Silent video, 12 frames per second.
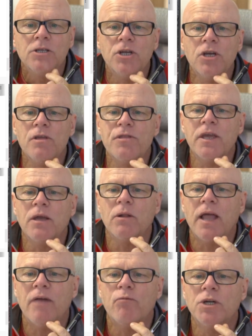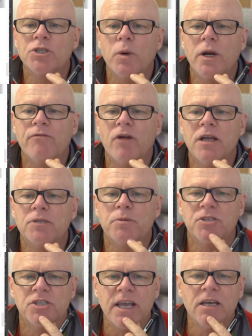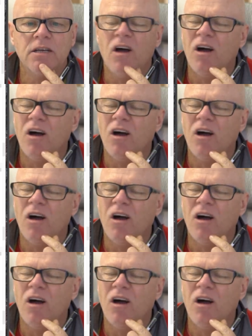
Do you think it'll have 120 frames per second?